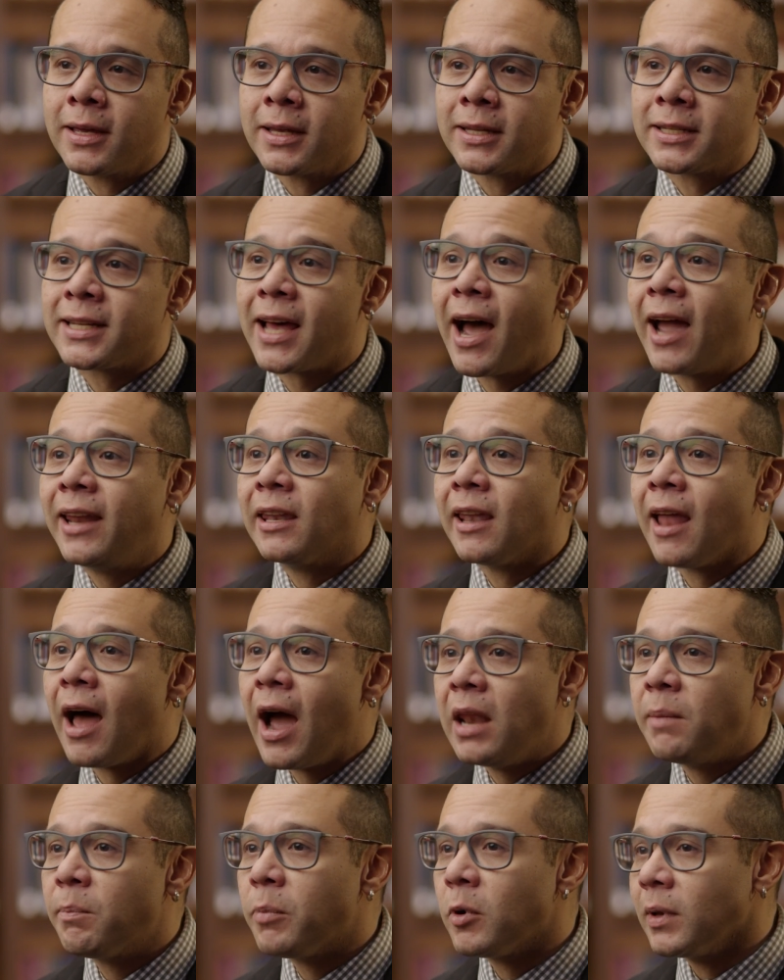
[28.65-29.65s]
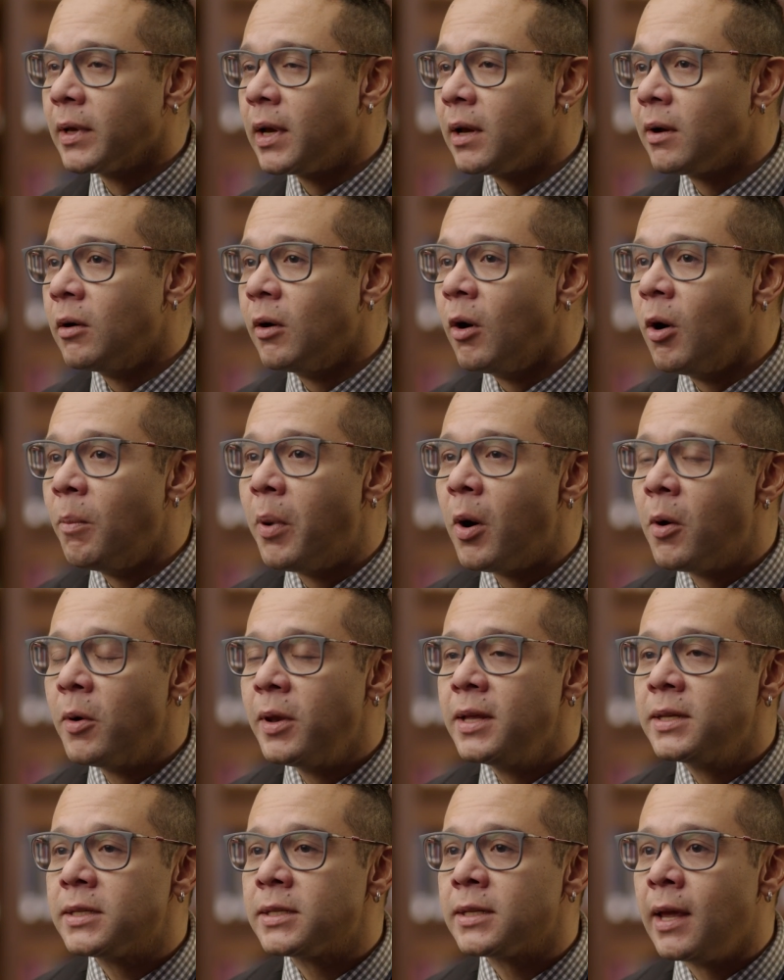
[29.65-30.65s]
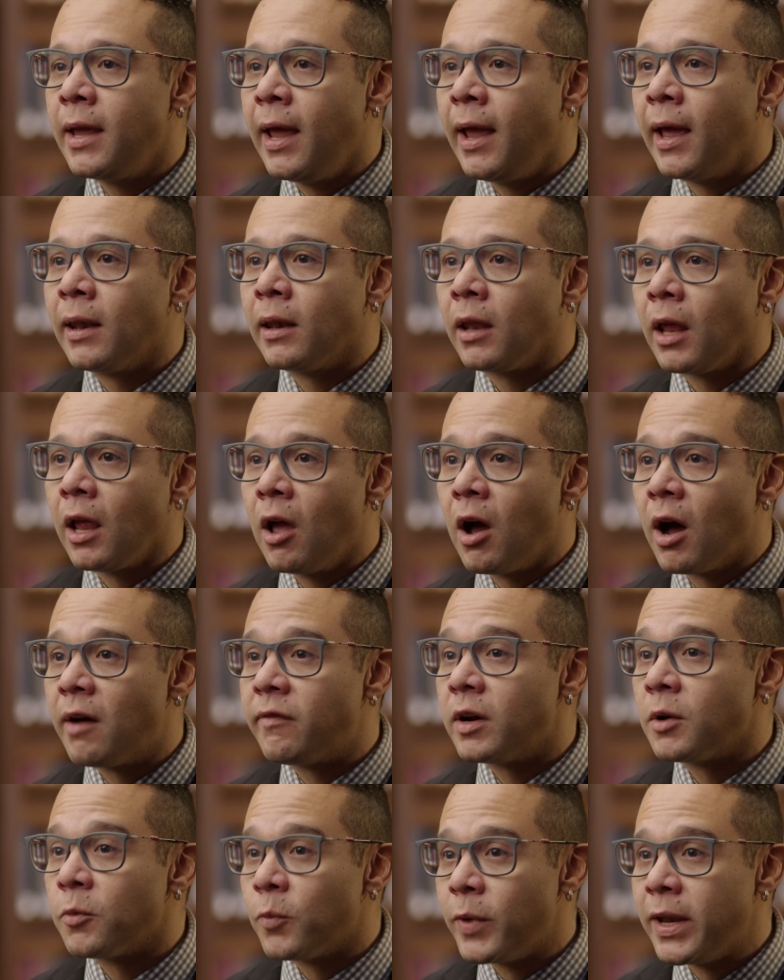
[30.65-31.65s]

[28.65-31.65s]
sideline political opponents, and govern